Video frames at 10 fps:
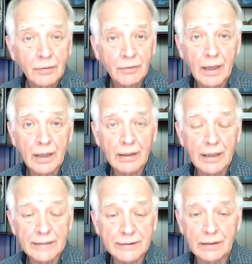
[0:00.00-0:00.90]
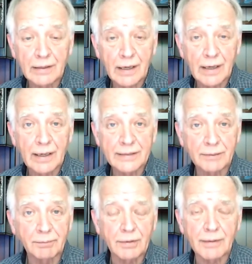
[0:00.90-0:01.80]
And I said, I
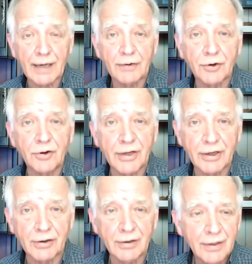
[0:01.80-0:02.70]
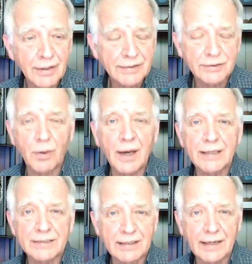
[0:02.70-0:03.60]
said, Bill, I got to turn here. He said, Why?
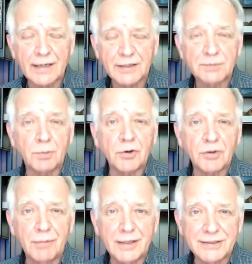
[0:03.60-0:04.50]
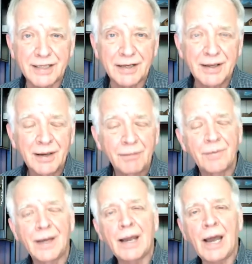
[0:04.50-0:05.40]
He said, God just spoke to me and said,
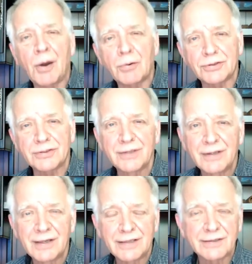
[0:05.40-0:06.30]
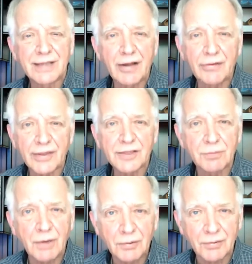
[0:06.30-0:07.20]
My house is down
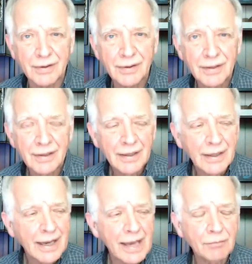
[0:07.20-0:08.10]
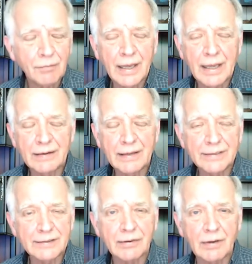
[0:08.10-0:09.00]
this road. And, and he
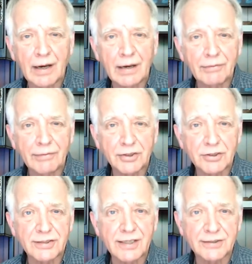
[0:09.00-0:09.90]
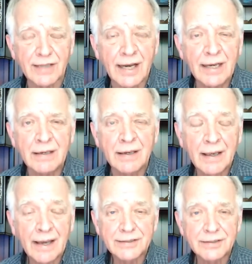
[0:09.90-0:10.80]
said, uh, did you see a sign?
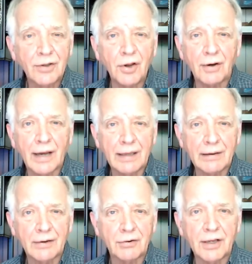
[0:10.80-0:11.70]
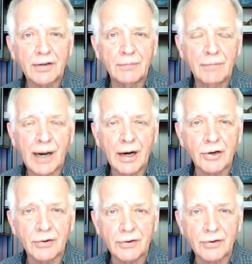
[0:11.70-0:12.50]
I said, no, I, I heard it in my heart.